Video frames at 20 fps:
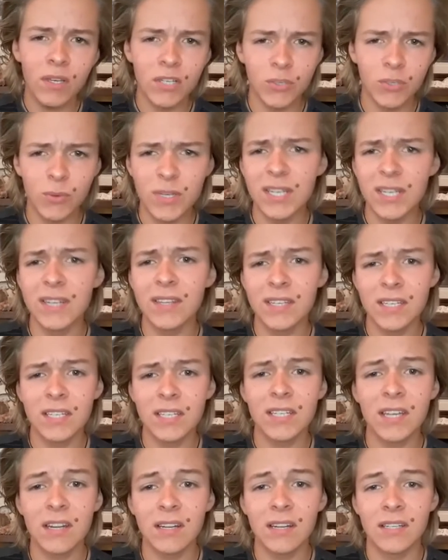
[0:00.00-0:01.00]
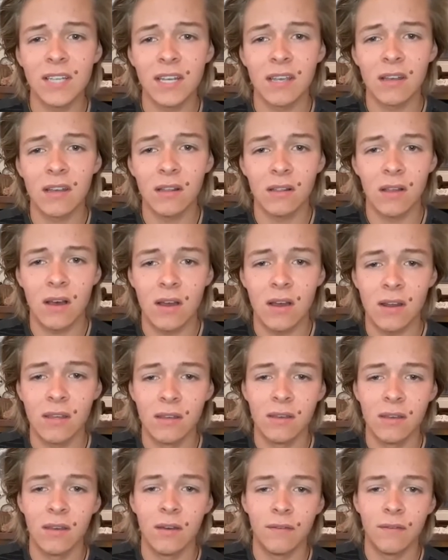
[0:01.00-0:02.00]
So we see this is going to take a lot
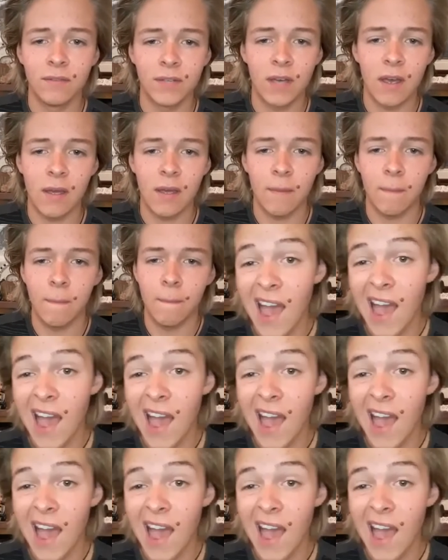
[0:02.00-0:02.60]
of time.